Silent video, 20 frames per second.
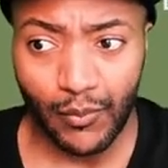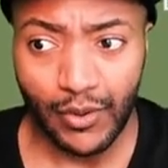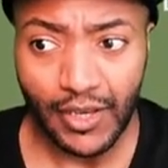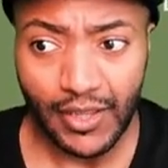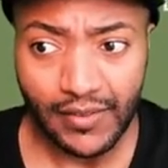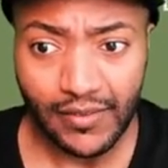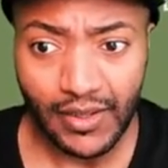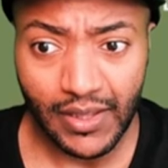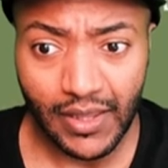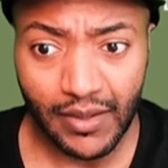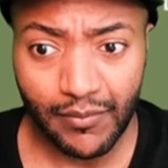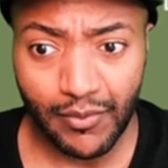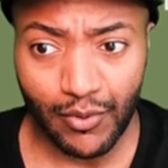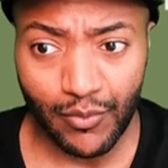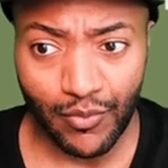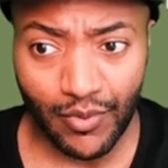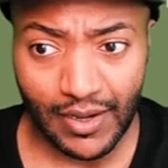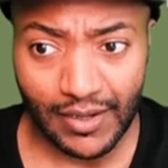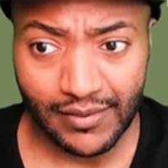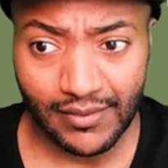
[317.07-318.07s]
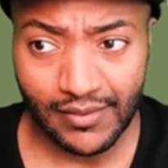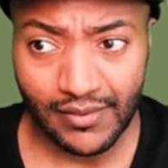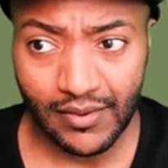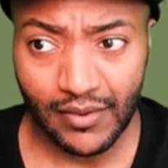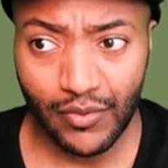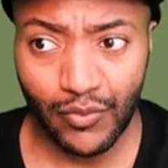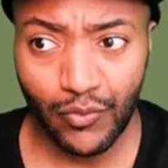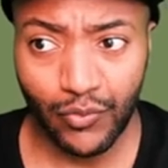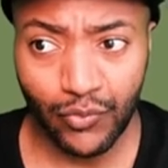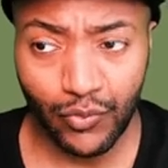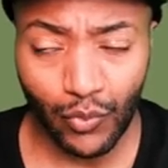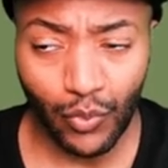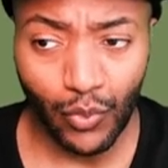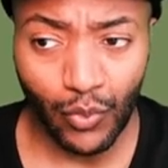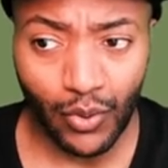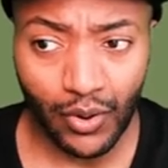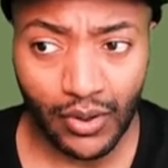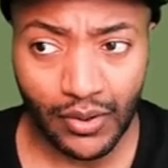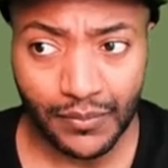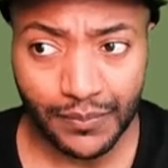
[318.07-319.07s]
We need to give a rest
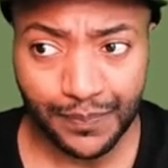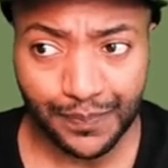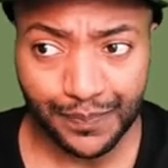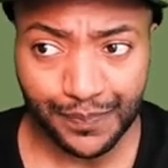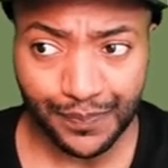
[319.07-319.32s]
for